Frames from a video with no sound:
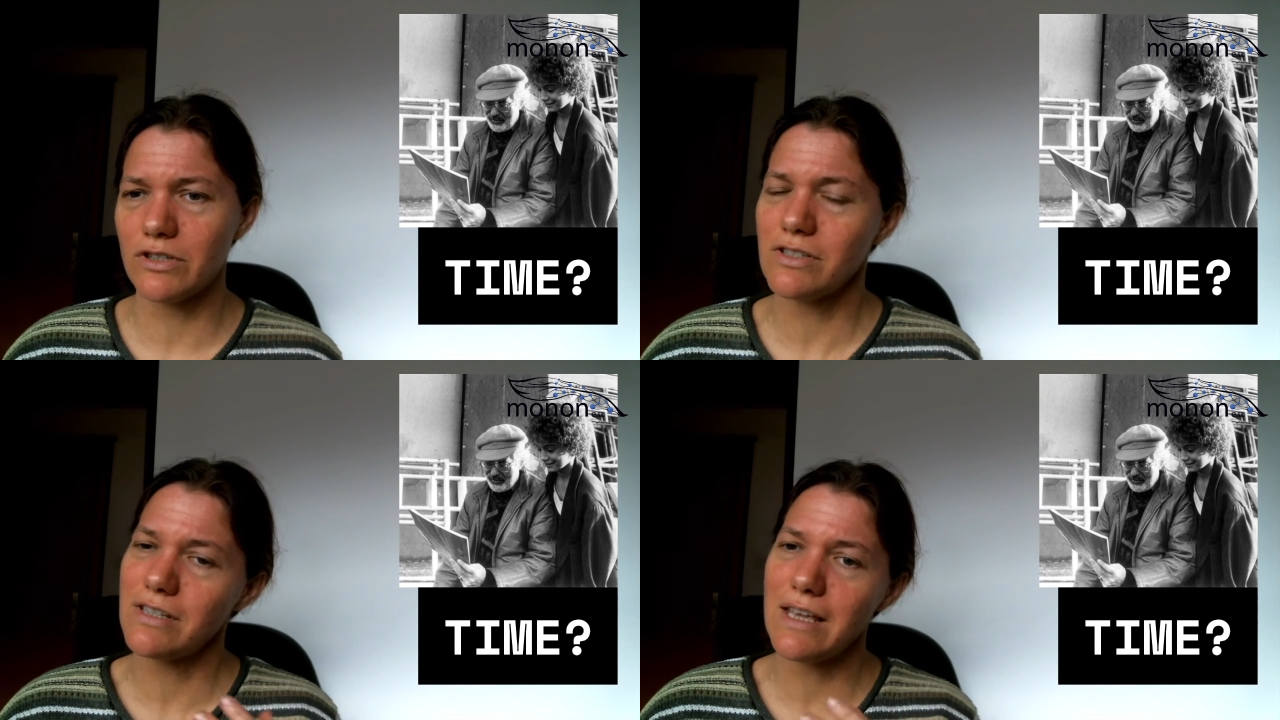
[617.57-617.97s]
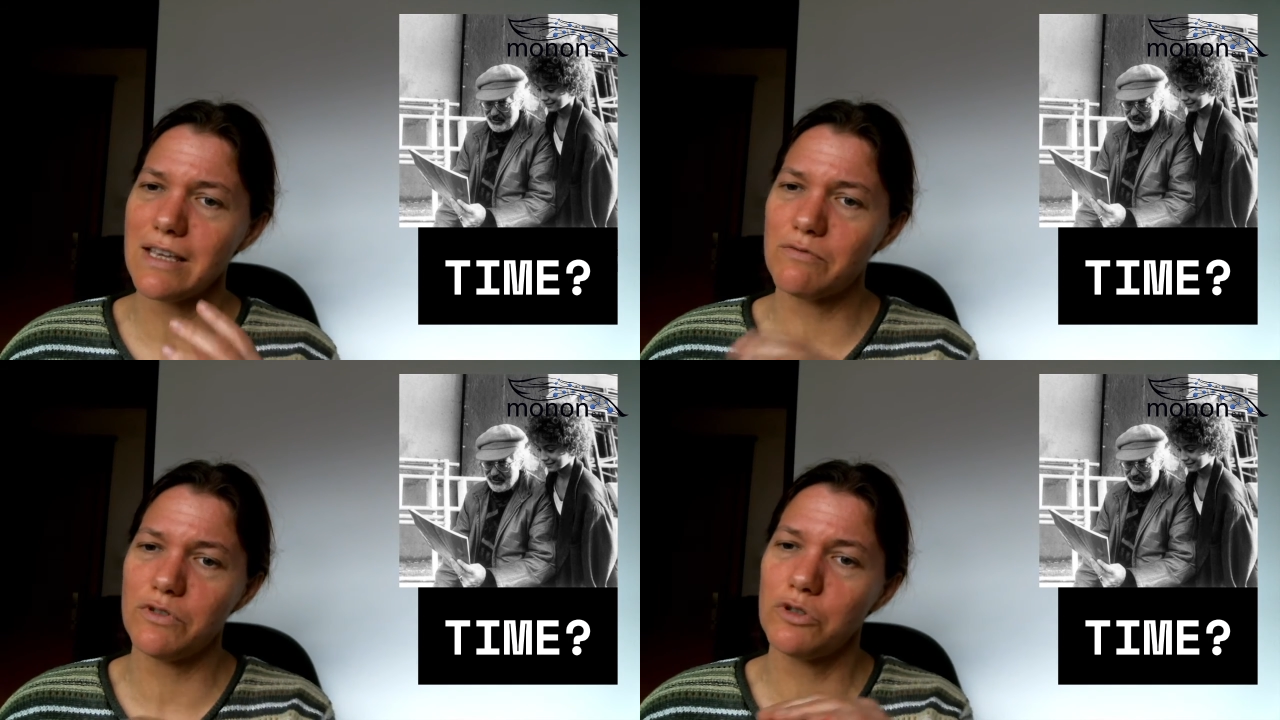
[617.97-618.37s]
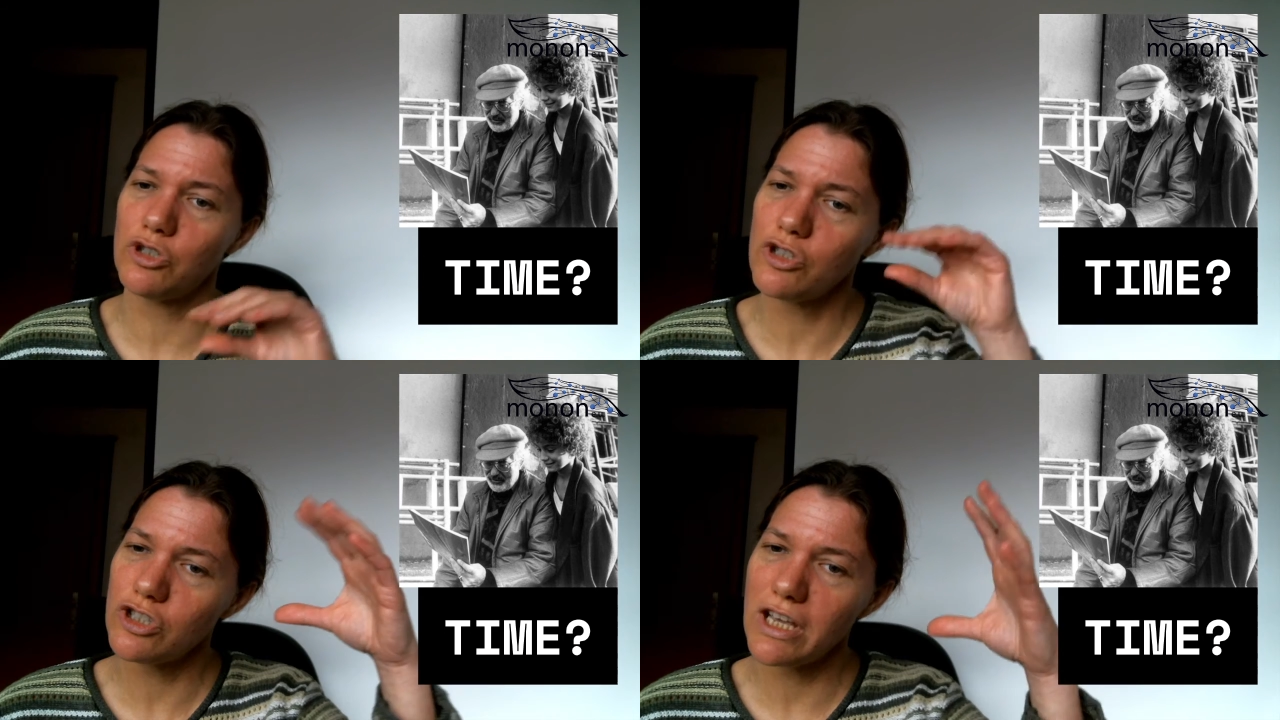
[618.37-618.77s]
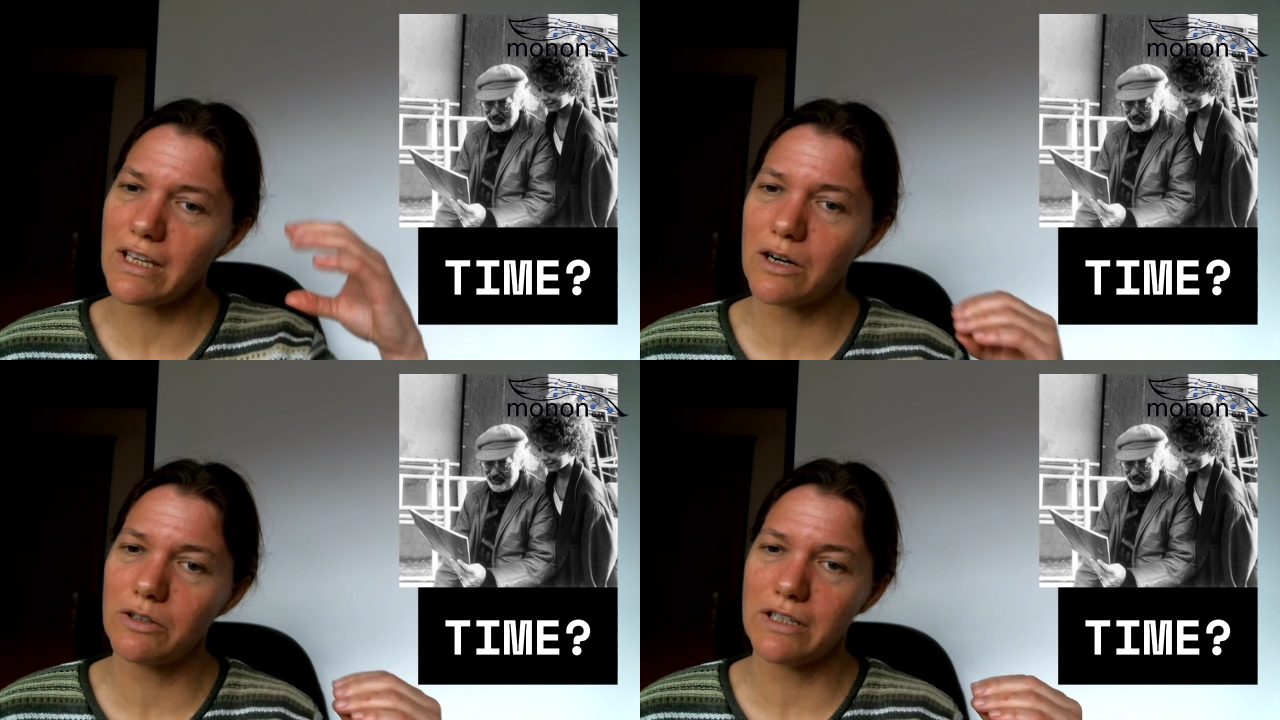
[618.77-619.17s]
Just saying, if you just
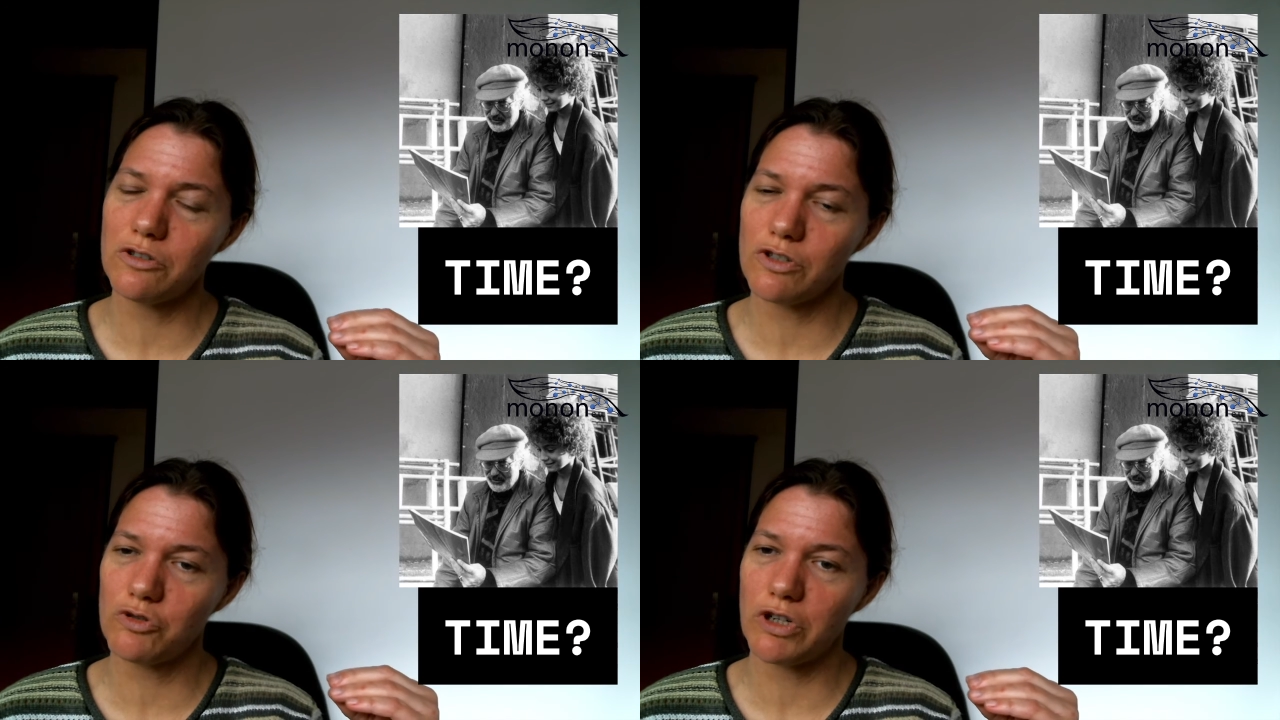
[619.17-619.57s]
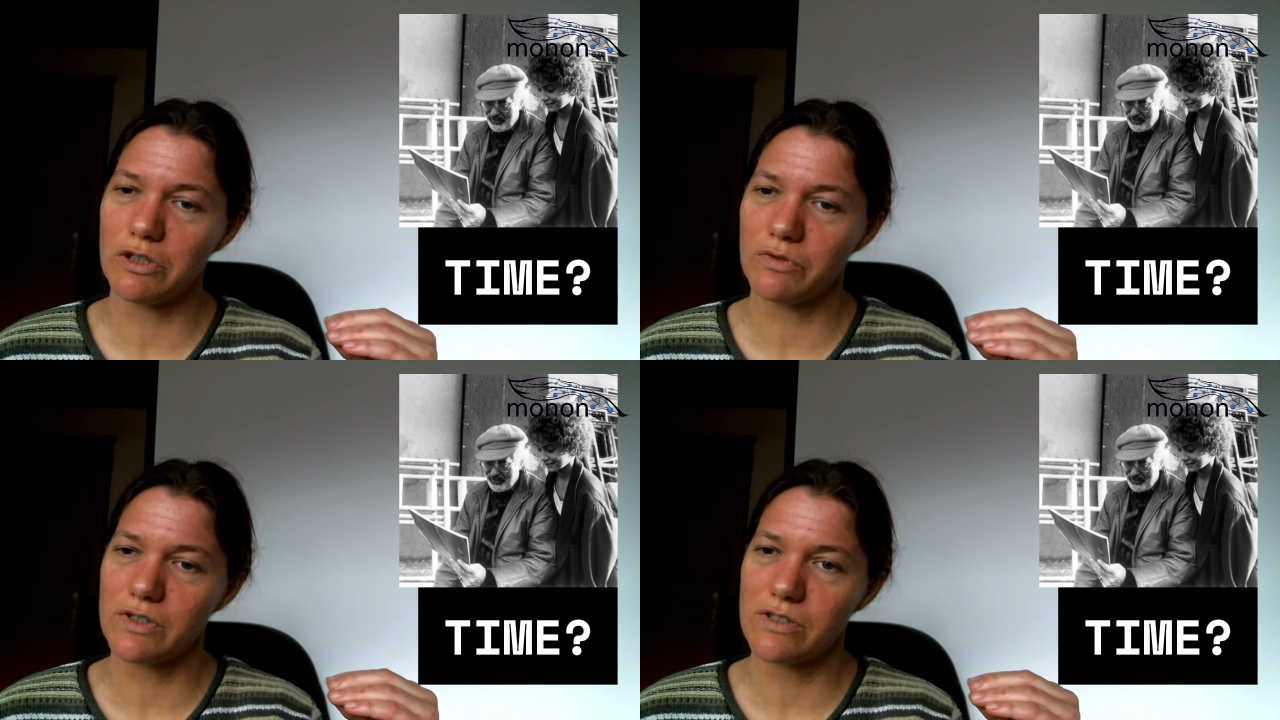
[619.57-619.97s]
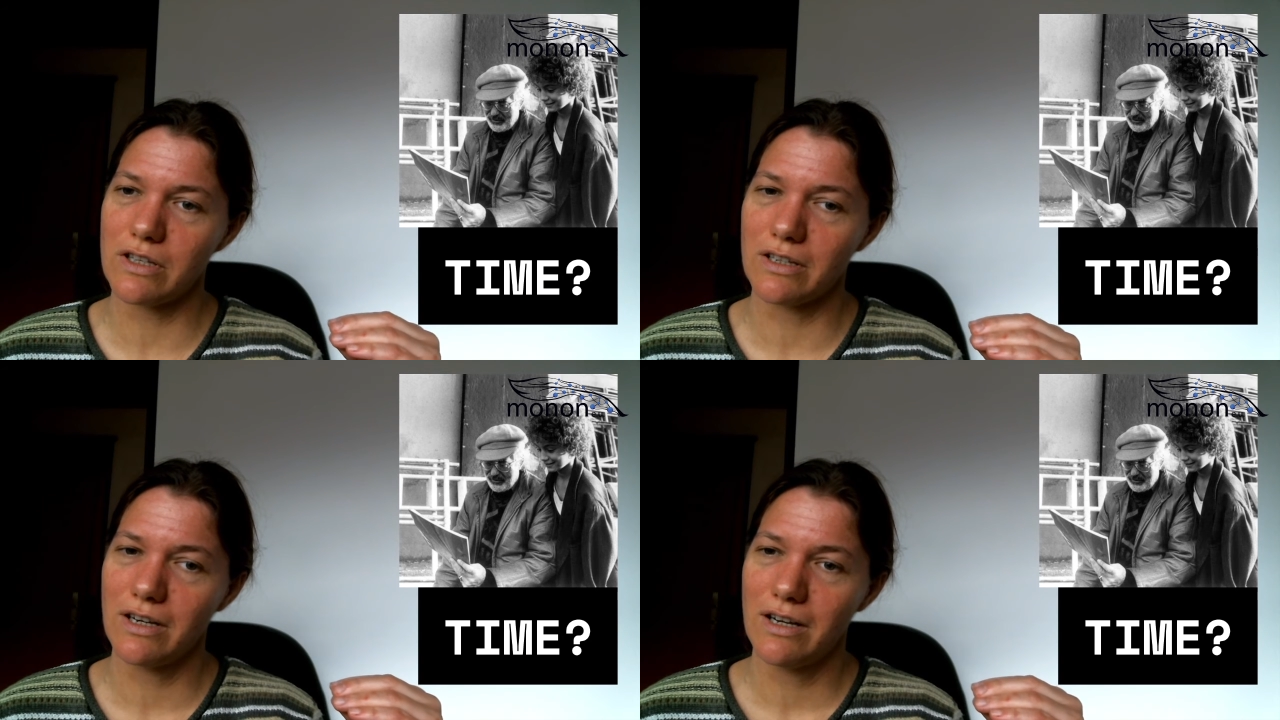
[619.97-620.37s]
take out interest rate of this thing,